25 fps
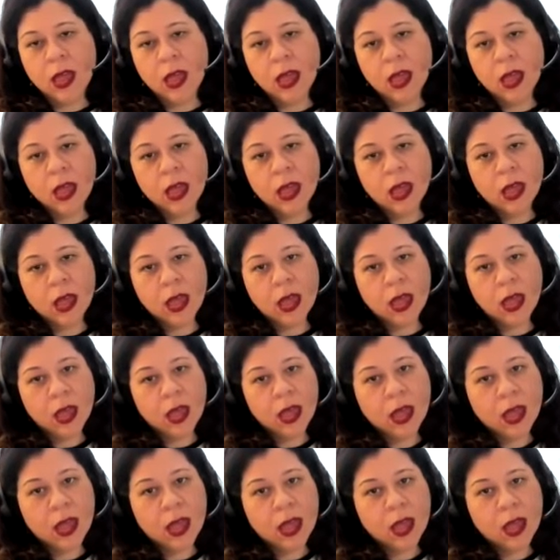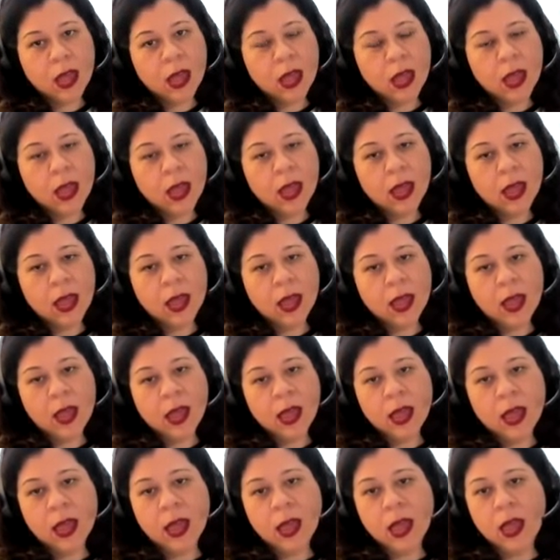
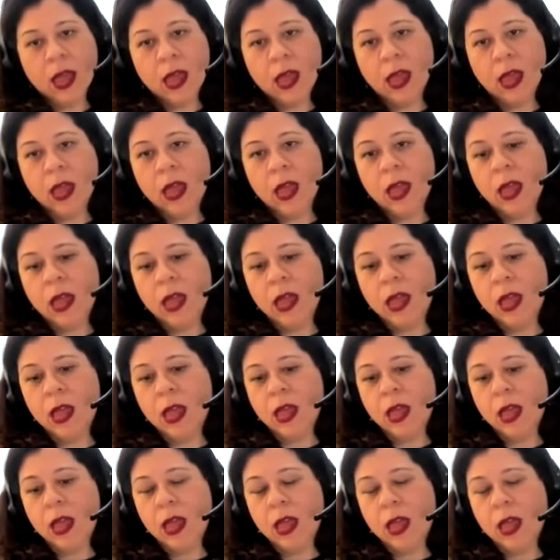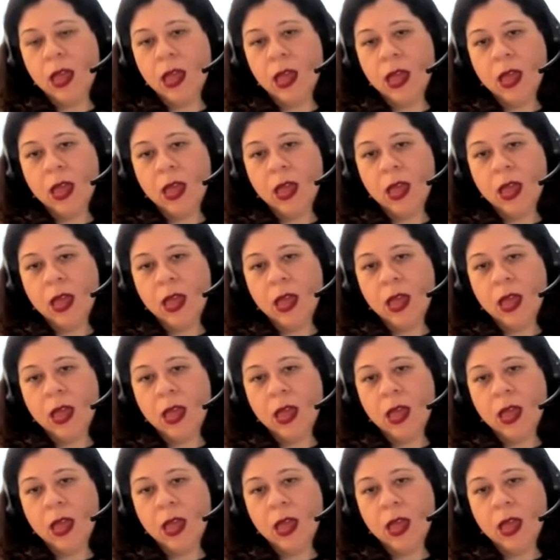(silent)